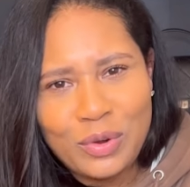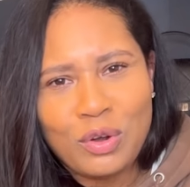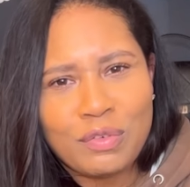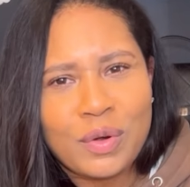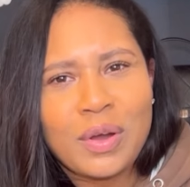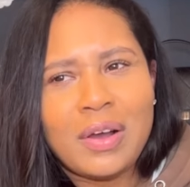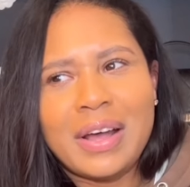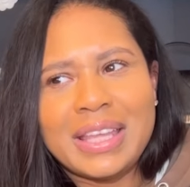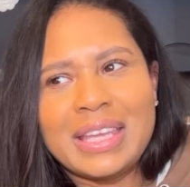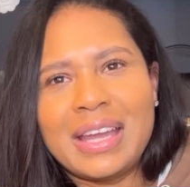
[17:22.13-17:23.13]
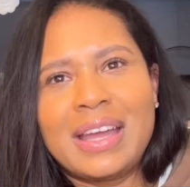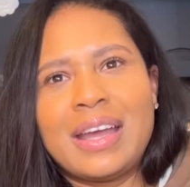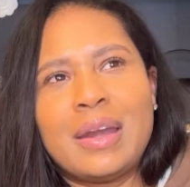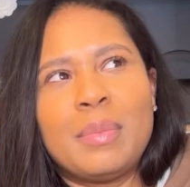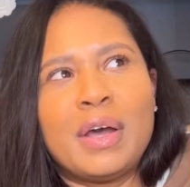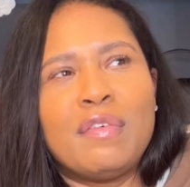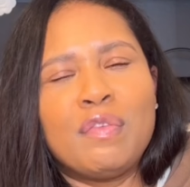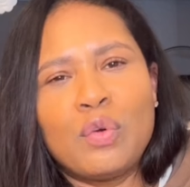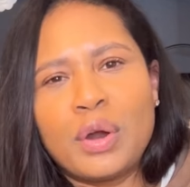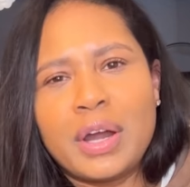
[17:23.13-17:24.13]
Overall, I think I got about
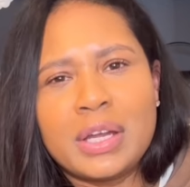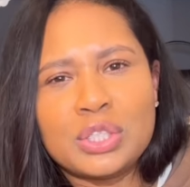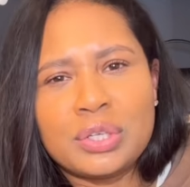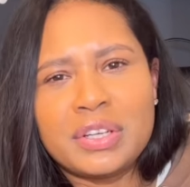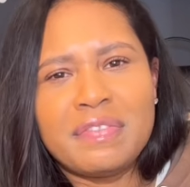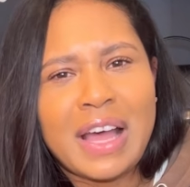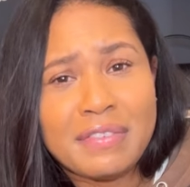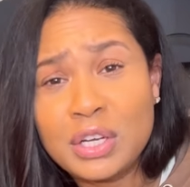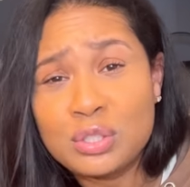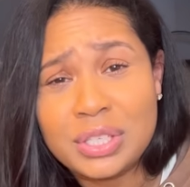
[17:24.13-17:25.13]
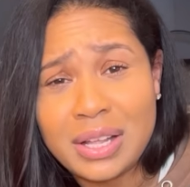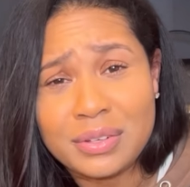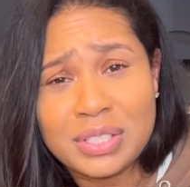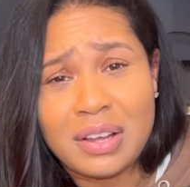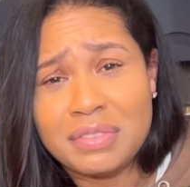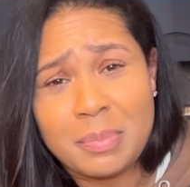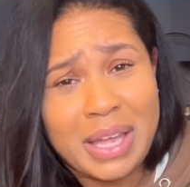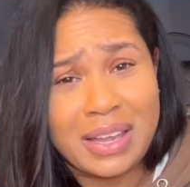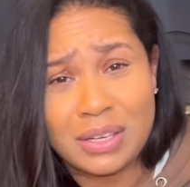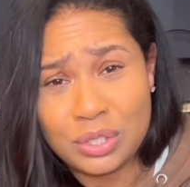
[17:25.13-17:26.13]
$400, $500 off the
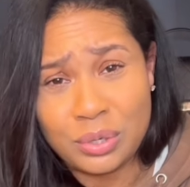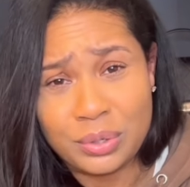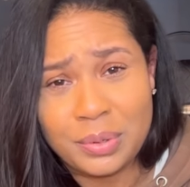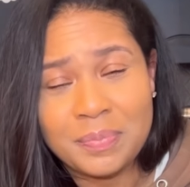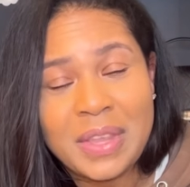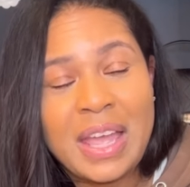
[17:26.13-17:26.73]
bag in total.